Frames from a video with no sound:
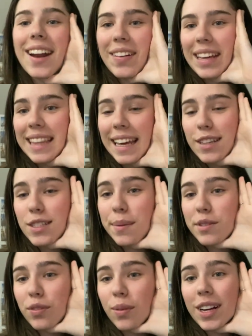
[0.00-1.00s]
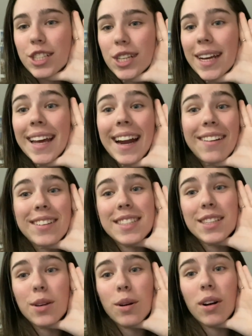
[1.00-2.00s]
anyway, thank you so much for watching, and I will
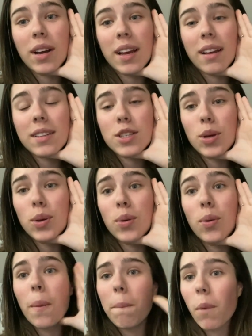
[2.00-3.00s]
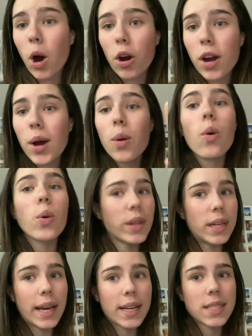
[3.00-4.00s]
see you all tomorrow or the
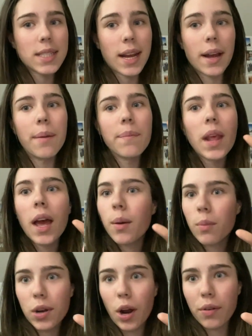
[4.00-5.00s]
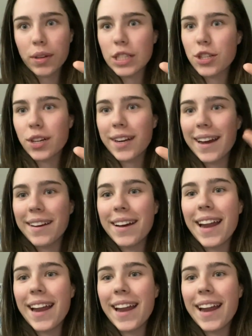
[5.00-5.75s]
next day. I'm not really sure yet.